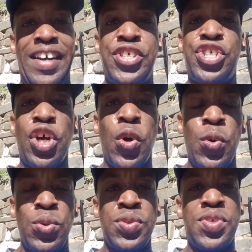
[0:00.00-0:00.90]

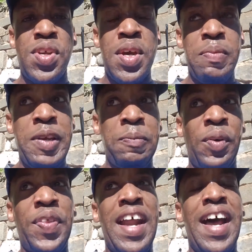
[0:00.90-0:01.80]
chose people
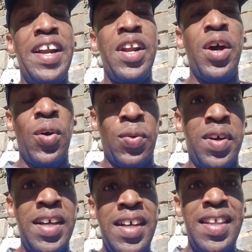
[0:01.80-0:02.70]
that I know,
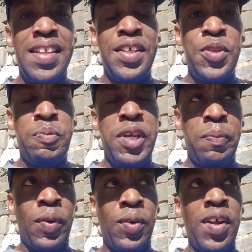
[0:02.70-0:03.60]
that these
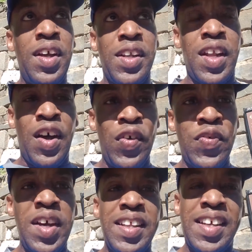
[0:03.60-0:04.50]
people love,
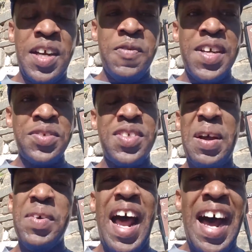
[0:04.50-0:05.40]
the kind of wrestlers that
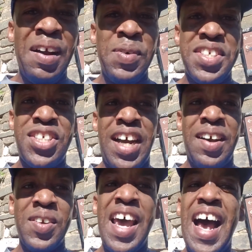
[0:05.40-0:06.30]
when I was a
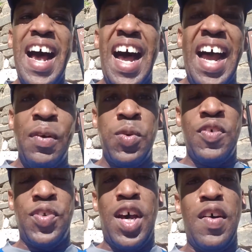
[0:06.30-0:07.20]
child, I would
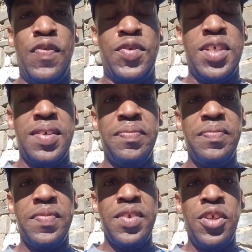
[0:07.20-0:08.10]
have loved
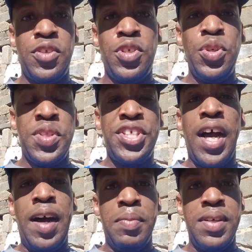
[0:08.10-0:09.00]
to do the
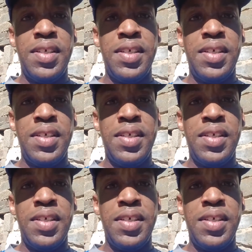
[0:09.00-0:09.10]
job.